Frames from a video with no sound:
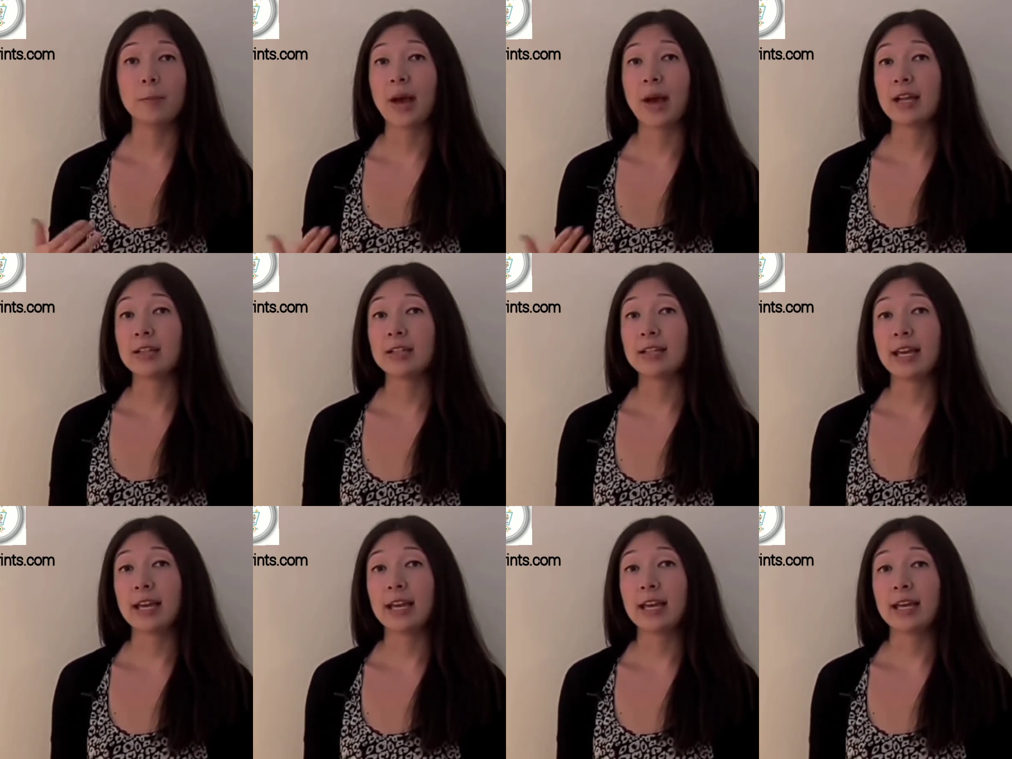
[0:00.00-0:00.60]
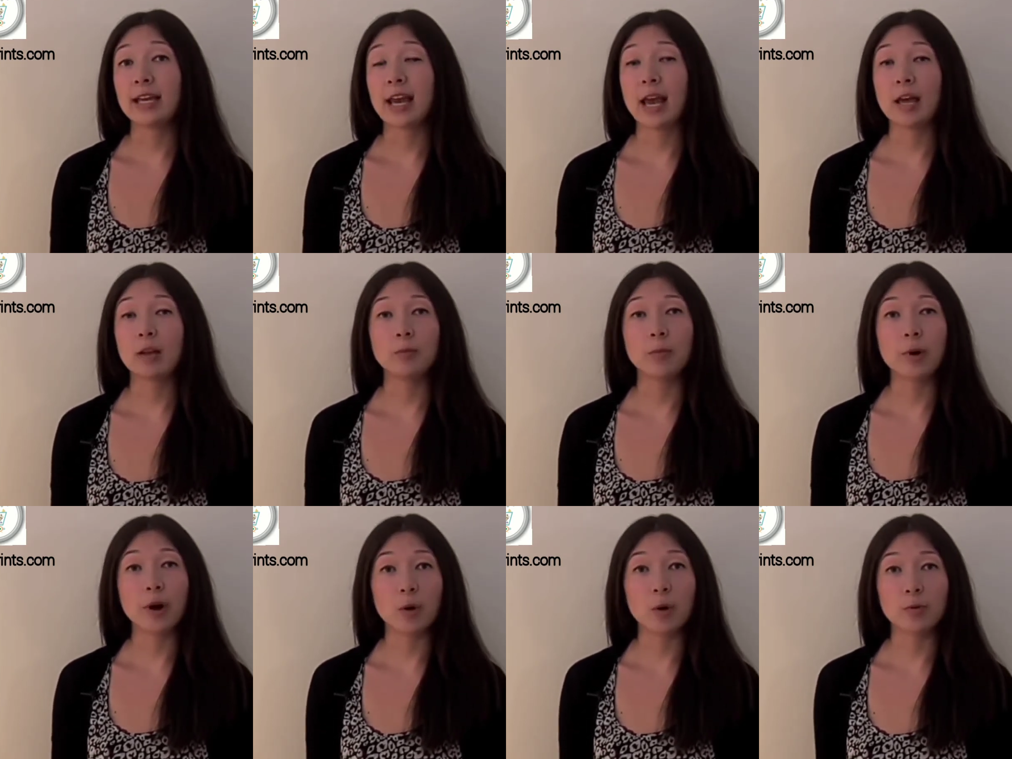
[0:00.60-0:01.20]
ballet
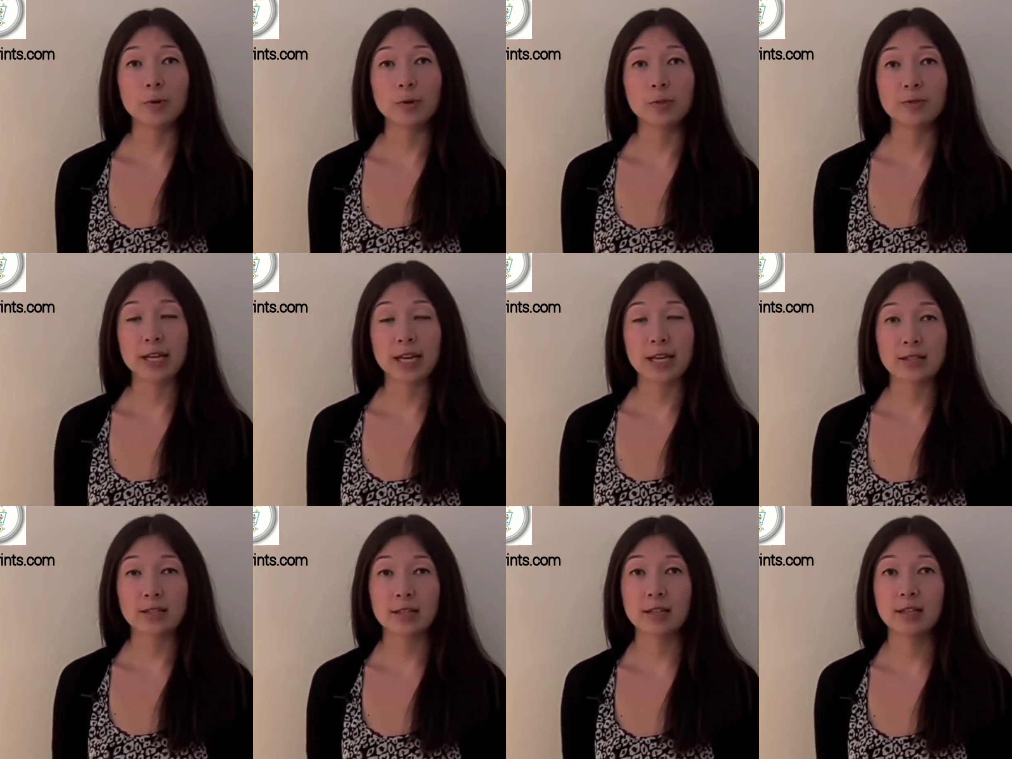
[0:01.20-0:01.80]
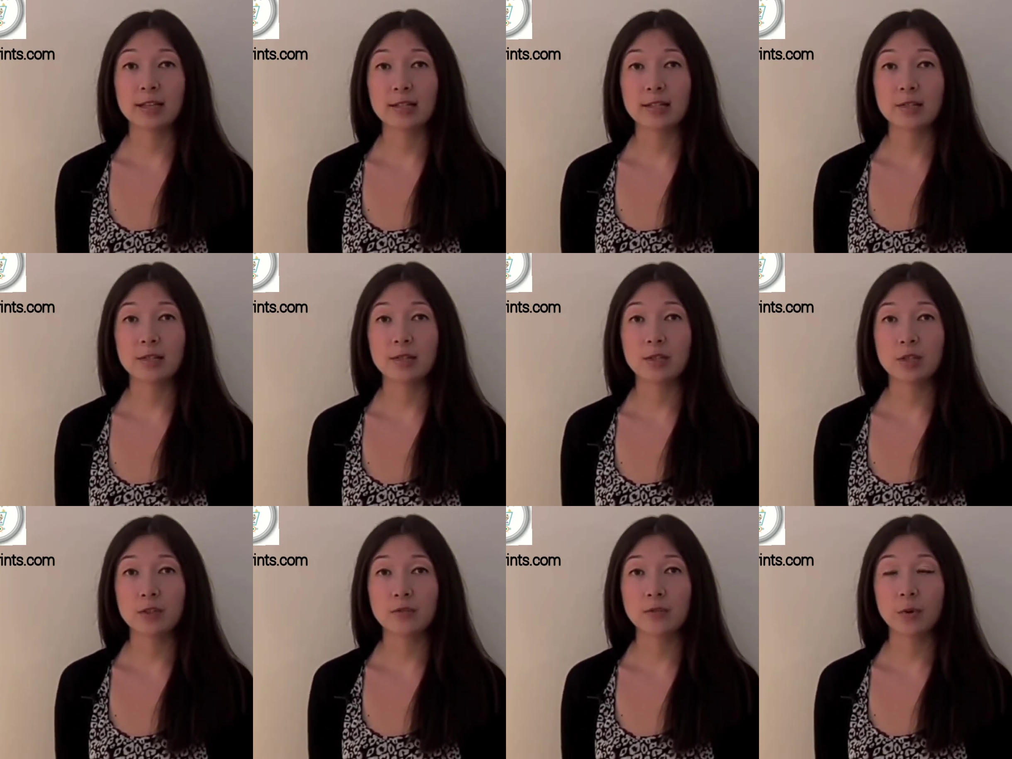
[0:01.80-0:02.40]
and ballroom dancing
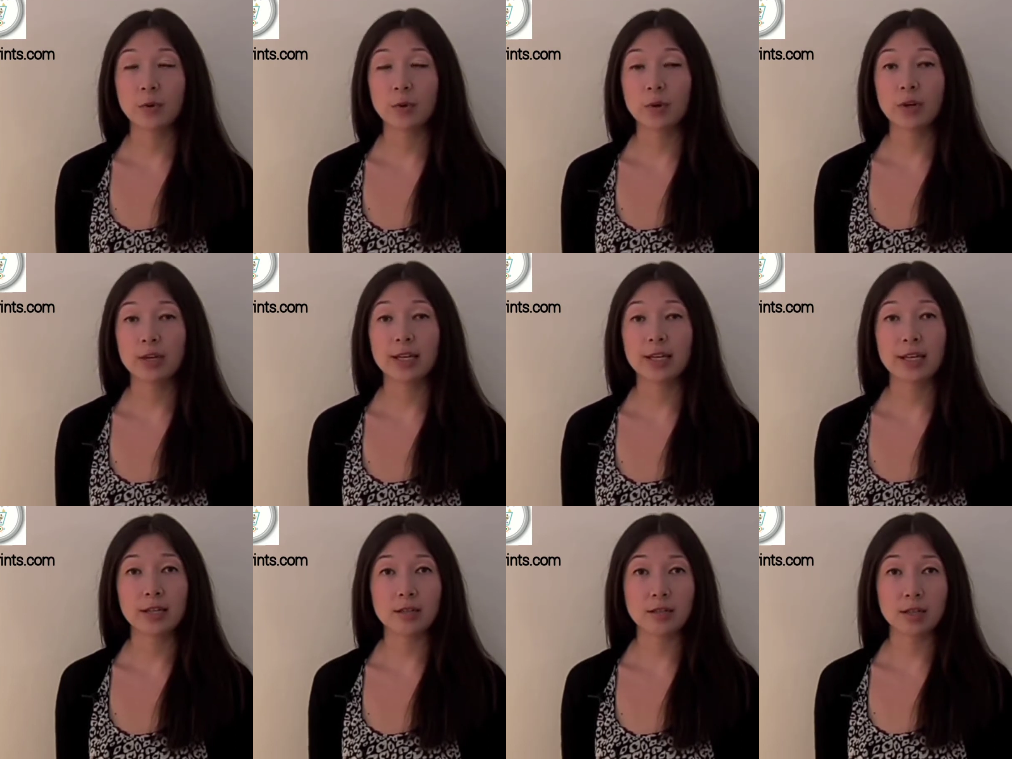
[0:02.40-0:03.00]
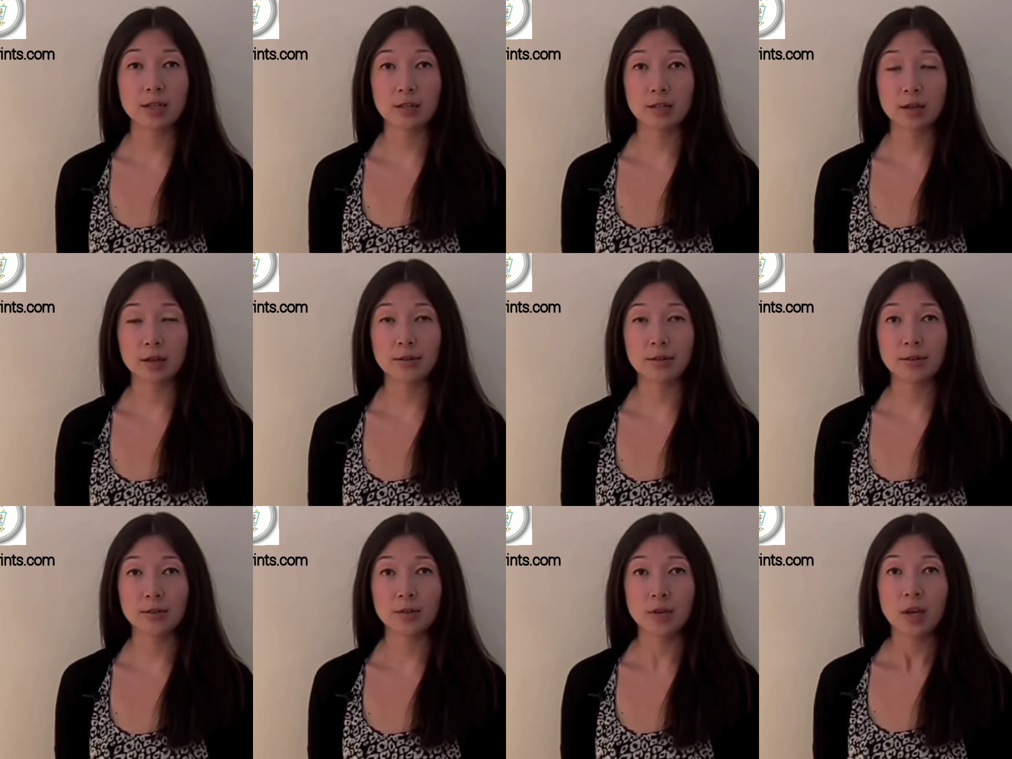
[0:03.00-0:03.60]
lessons for kids and
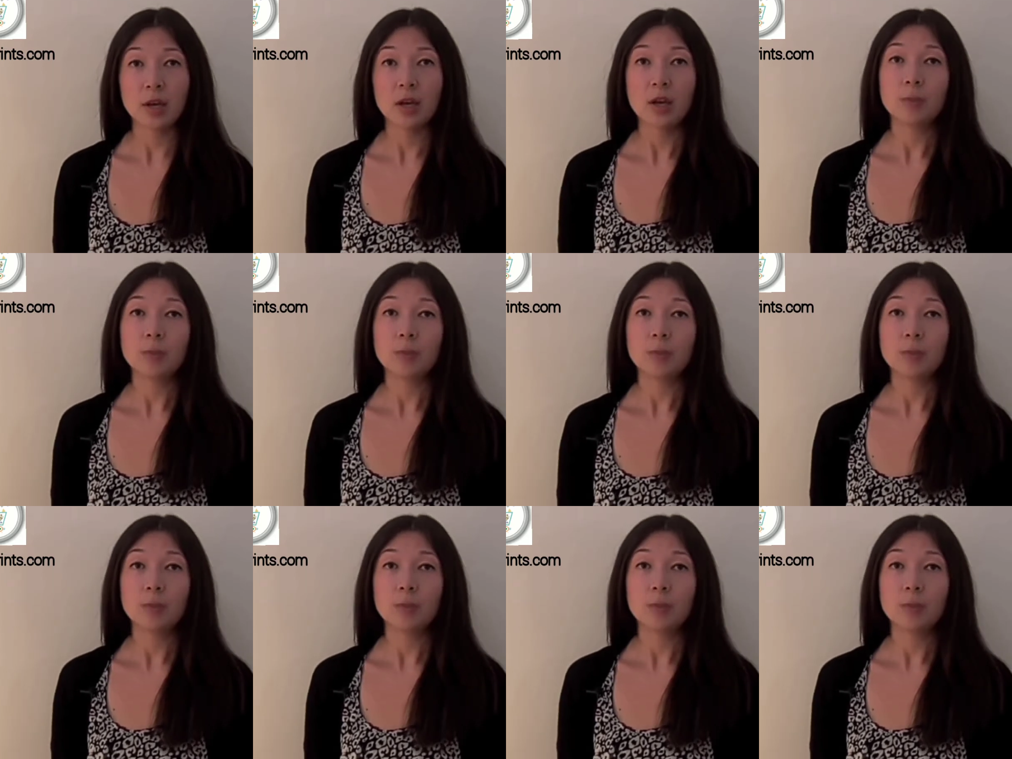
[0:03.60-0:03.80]
adults,